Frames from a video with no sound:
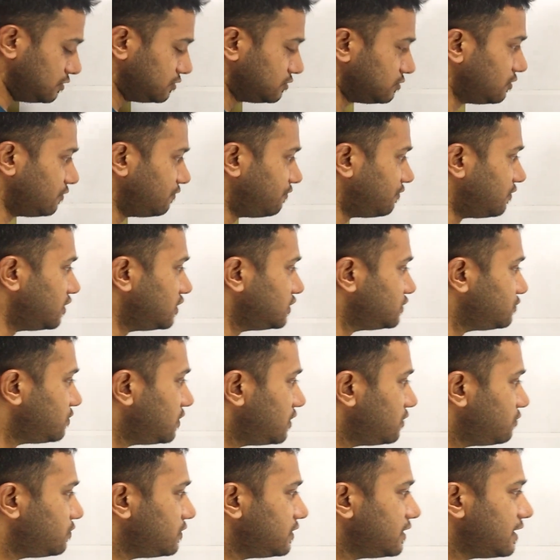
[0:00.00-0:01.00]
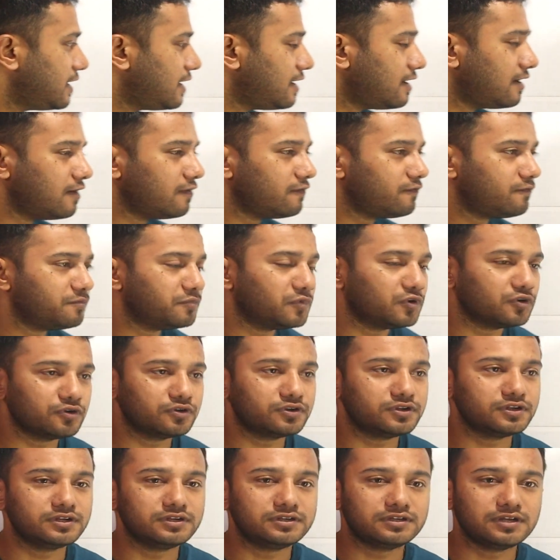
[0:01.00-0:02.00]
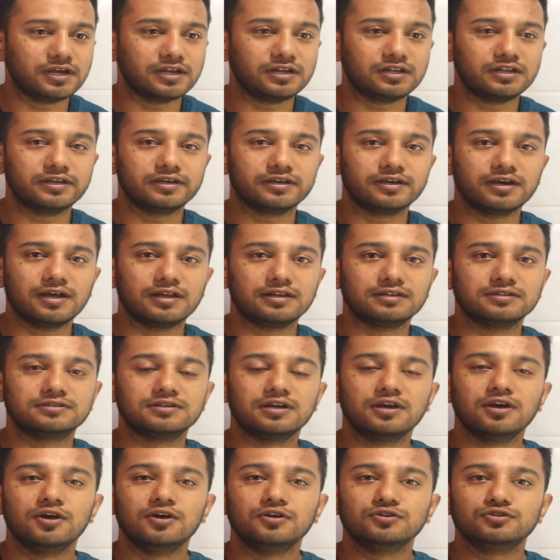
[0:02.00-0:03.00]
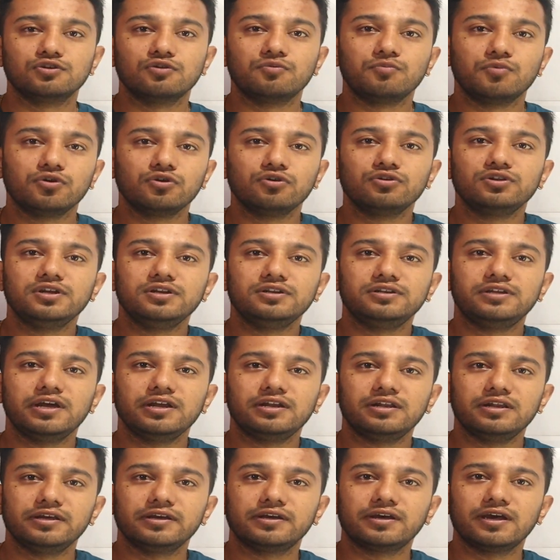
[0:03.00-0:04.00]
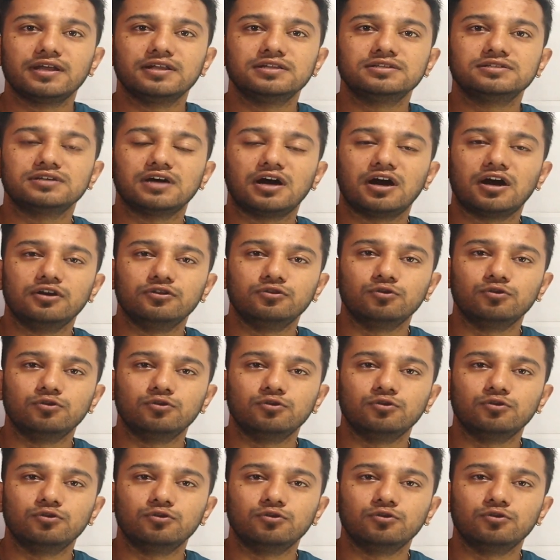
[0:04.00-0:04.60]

So the first one we have monodentate ligands. So monodentate ligands are